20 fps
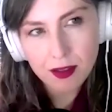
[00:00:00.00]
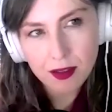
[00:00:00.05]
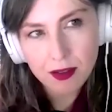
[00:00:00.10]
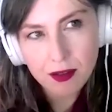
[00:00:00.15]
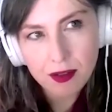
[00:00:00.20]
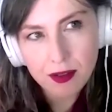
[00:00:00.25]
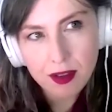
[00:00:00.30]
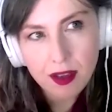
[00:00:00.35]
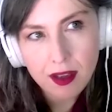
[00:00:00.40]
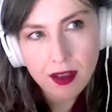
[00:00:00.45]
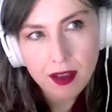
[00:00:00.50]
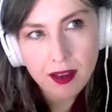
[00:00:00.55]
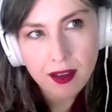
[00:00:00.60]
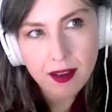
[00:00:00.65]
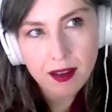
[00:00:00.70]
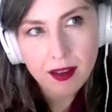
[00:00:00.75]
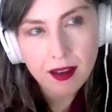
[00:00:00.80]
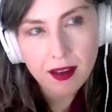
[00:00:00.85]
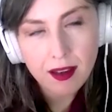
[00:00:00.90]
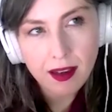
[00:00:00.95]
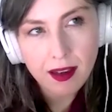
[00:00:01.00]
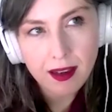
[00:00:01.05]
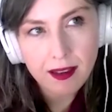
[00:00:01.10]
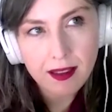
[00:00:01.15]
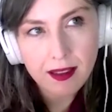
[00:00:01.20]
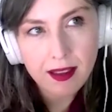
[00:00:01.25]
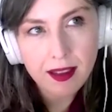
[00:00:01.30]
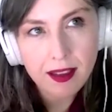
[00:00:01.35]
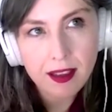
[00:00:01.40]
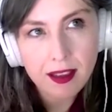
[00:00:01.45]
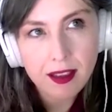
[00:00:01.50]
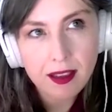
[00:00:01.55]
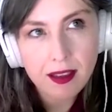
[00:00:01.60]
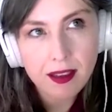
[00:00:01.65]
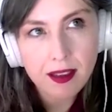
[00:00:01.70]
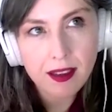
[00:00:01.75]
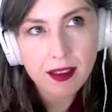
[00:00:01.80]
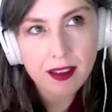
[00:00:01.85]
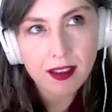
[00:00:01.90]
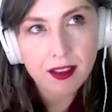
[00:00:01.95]
so I think,
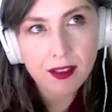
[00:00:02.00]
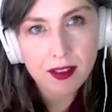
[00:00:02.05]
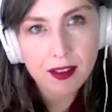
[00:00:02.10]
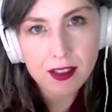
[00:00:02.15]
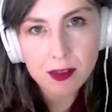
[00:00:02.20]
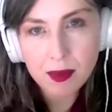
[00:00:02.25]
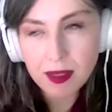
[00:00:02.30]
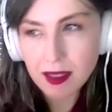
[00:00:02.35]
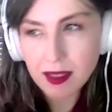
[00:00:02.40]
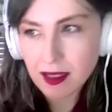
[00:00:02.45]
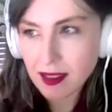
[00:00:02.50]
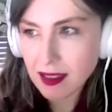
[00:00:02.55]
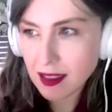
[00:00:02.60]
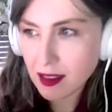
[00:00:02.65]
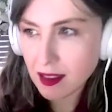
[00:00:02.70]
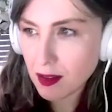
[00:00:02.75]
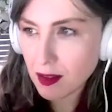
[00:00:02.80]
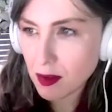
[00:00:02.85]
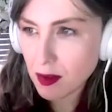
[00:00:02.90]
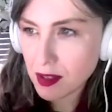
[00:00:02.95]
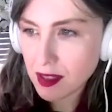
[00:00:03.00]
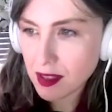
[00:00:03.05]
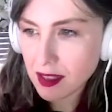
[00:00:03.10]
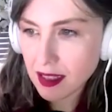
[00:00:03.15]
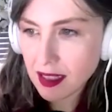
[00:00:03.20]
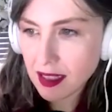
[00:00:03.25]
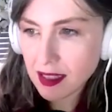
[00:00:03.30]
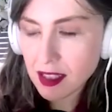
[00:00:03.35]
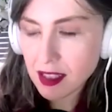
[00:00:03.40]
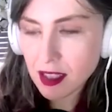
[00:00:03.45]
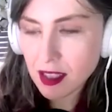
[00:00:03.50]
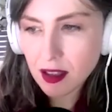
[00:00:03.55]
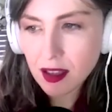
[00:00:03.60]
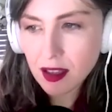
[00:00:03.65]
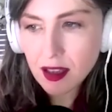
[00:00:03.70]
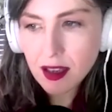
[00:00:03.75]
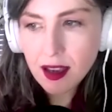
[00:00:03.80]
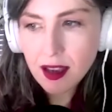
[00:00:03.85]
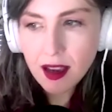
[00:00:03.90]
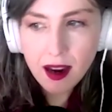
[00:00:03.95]
as we get close to the end here,
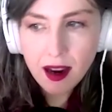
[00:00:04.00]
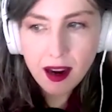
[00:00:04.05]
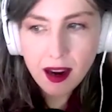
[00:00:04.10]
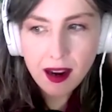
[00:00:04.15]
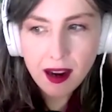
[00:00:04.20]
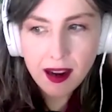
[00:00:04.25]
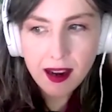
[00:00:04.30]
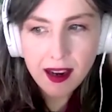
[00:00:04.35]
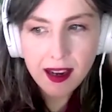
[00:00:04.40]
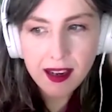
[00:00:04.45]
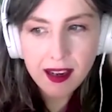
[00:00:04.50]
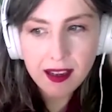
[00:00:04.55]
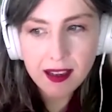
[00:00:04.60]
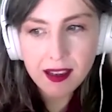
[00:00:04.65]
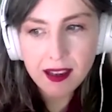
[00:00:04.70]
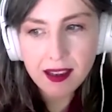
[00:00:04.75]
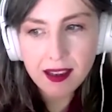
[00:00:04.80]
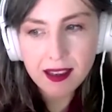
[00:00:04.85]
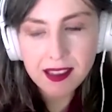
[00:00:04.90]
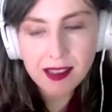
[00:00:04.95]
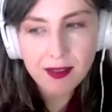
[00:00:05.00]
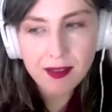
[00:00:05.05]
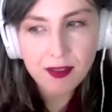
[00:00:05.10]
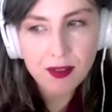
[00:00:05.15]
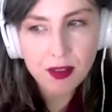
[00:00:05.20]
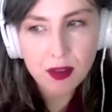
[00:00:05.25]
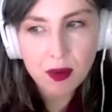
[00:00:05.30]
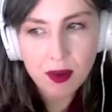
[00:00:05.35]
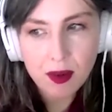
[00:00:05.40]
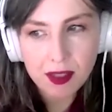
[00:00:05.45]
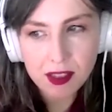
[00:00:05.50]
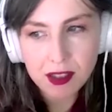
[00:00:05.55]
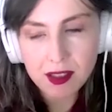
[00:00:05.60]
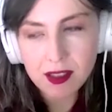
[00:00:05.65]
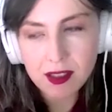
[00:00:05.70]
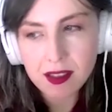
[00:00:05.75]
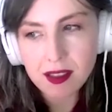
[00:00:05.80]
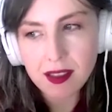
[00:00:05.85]
I just have a few questions.